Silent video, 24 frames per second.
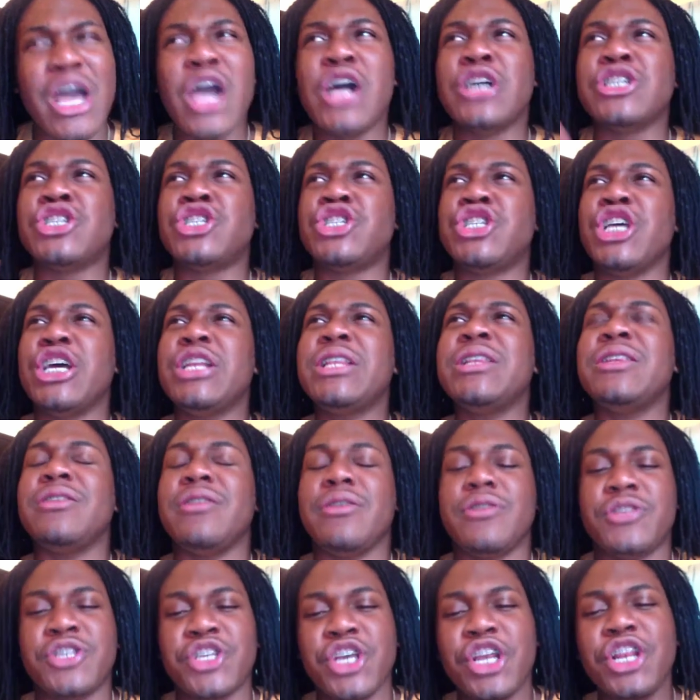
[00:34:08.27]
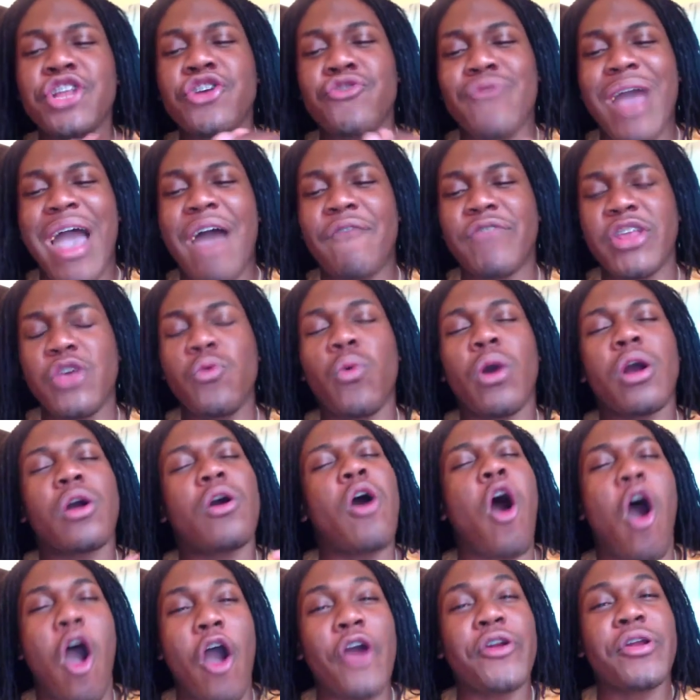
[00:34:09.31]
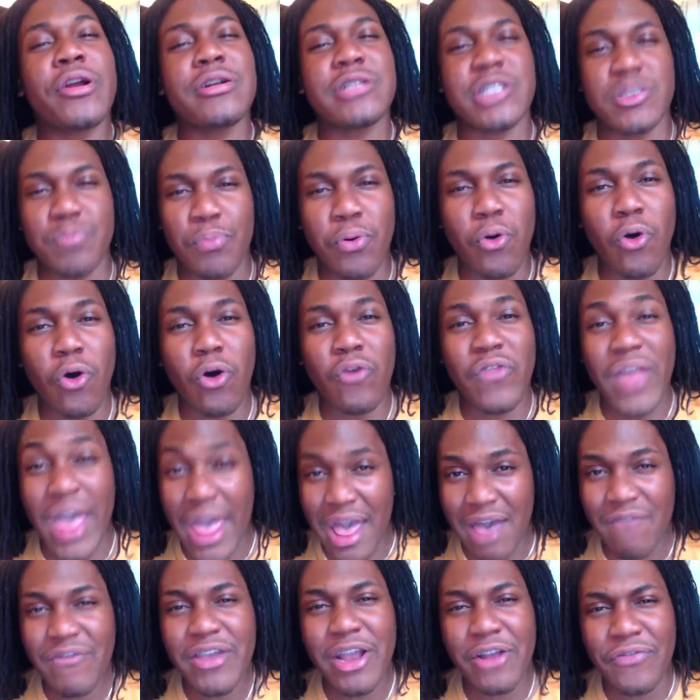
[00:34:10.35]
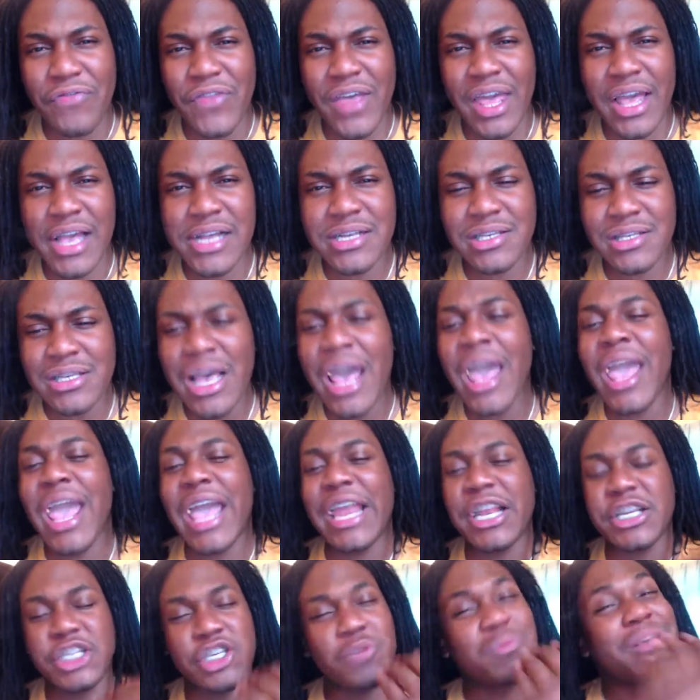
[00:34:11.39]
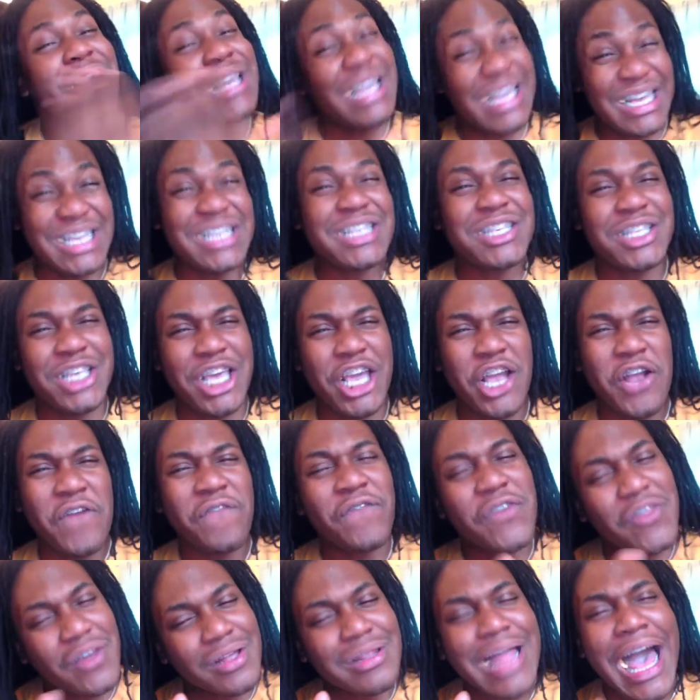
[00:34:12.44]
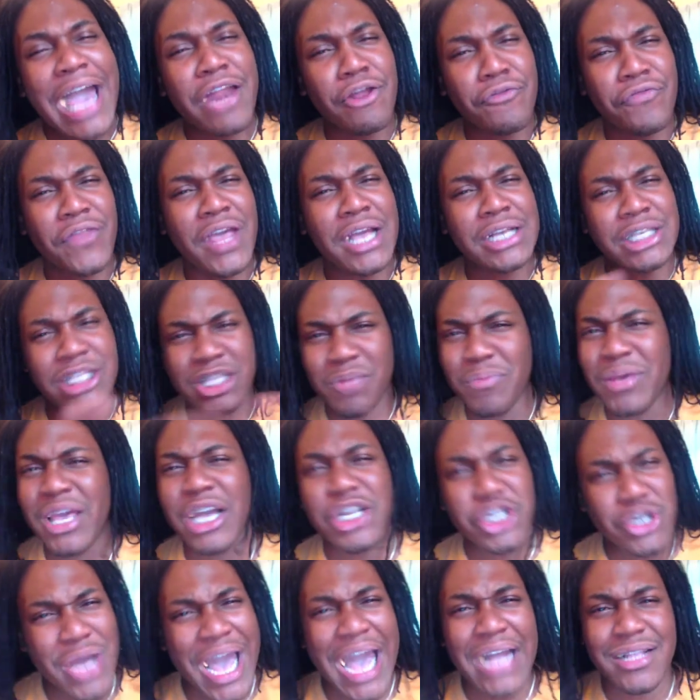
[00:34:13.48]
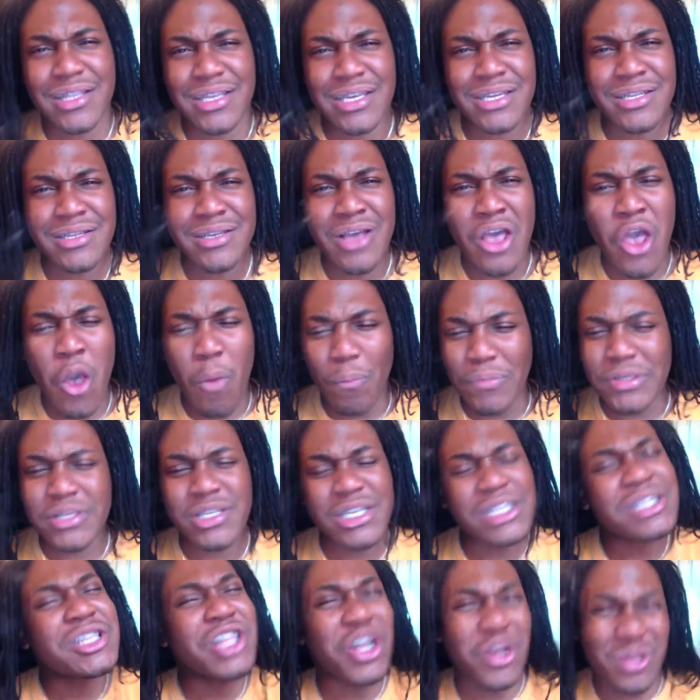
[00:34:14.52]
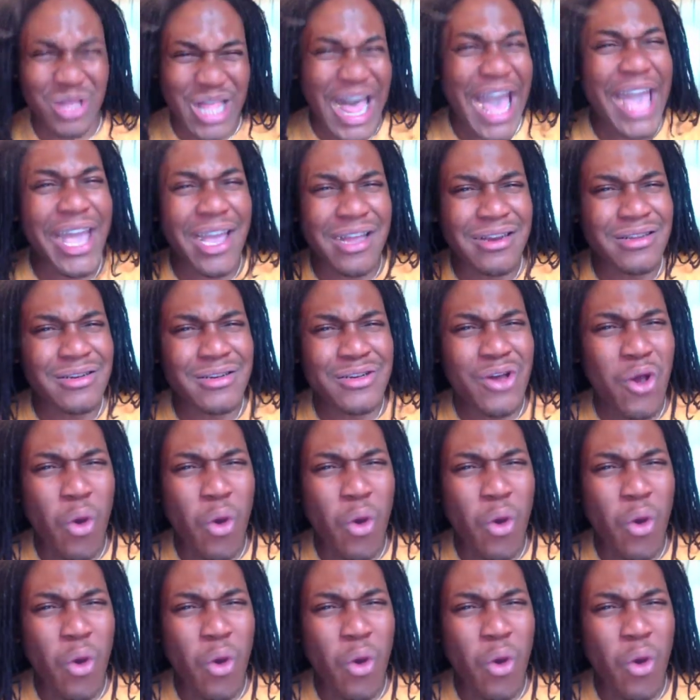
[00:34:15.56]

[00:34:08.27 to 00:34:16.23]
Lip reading: Shouldn't gravity work harder to pull the heavier things, and it should be easier for the lighter things to be attracted since they're light?